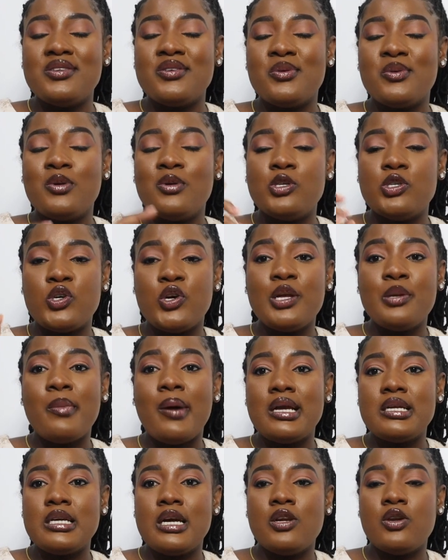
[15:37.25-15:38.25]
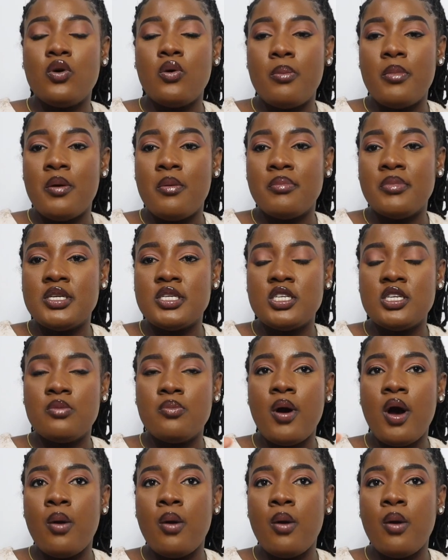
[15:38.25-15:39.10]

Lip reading: you know, join my channel membership.